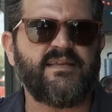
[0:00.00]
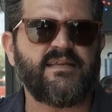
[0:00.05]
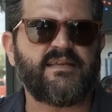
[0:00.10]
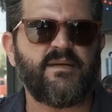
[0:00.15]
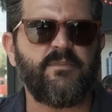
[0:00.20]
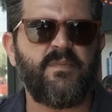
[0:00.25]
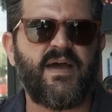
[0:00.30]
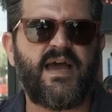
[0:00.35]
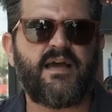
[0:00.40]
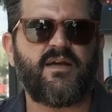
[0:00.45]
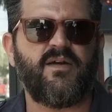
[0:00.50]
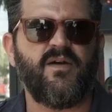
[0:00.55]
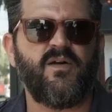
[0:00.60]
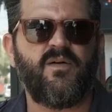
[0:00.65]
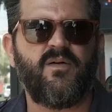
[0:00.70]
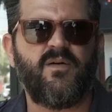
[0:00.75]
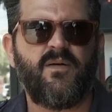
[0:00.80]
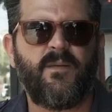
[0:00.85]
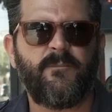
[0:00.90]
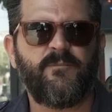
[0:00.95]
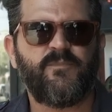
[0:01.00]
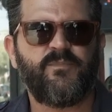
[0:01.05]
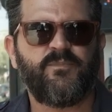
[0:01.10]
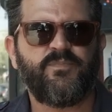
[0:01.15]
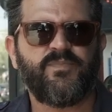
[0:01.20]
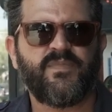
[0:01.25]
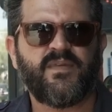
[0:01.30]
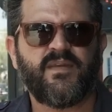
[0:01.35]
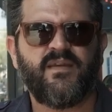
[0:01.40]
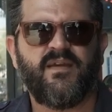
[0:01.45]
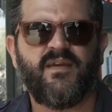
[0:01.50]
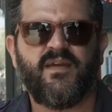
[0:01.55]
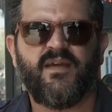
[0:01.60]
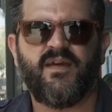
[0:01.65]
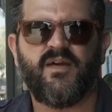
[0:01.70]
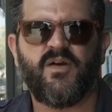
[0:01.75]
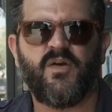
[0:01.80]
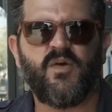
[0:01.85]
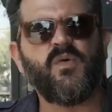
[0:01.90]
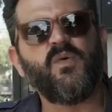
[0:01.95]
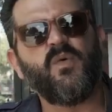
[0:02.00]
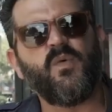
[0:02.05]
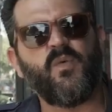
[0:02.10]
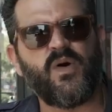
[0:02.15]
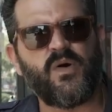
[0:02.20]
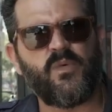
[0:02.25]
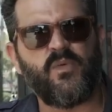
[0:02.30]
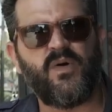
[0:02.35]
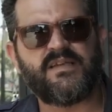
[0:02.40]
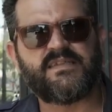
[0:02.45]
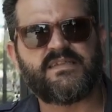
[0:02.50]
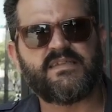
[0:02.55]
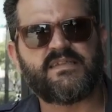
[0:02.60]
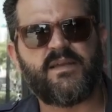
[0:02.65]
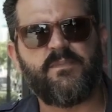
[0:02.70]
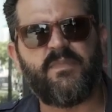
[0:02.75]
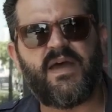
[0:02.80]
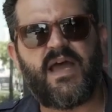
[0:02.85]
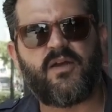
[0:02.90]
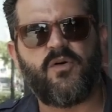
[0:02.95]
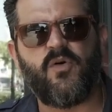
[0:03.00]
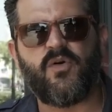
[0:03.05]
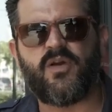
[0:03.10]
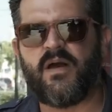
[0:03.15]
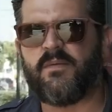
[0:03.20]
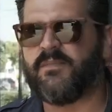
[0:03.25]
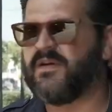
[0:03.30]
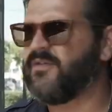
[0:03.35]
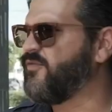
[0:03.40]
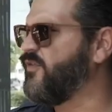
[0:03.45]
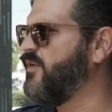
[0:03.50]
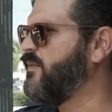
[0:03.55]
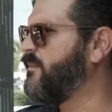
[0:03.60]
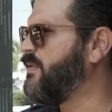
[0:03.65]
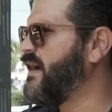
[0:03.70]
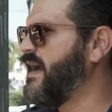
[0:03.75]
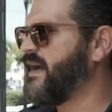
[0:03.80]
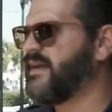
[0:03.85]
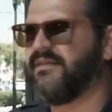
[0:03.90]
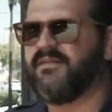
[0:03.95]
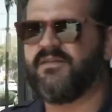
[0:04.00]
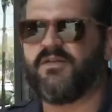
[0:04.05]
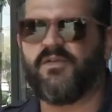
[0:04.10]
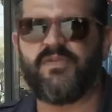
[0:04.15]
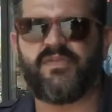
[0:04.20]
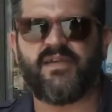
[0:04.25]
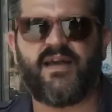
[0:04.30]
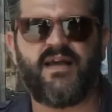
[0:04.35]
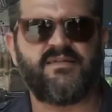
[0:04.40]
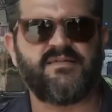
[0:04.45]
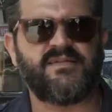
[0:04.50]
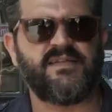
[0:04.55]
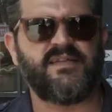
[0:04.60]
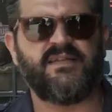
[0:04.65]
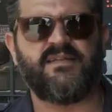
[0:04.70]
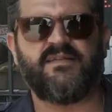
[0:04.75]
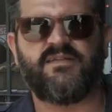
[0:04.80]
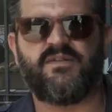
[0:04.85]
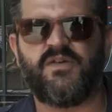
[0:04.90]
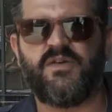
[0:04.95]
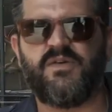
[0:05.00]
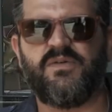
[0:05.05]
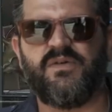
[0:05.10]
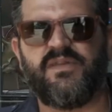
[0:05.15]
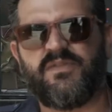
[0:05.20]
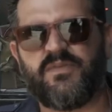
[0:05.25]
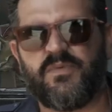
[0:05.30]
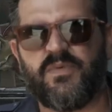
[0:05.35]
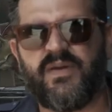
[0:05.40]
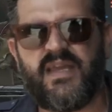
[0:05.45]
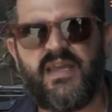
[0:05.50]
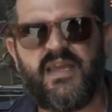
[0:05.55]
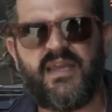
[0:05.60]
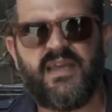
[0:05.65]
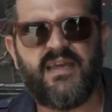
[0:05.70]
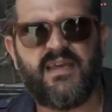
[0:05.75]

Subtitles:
the tobacco. Where was this tobacco coming from? Back in 2002 and 3,